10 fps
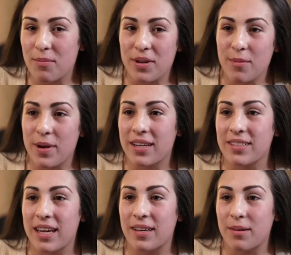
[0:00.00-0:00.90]
in
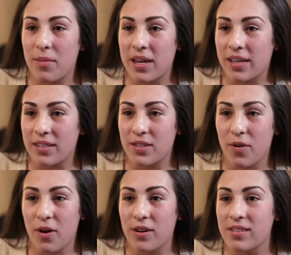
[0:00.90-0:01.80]
BMX I can make it as
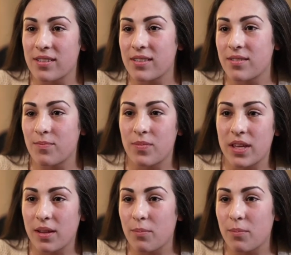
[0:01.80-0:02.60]
far as the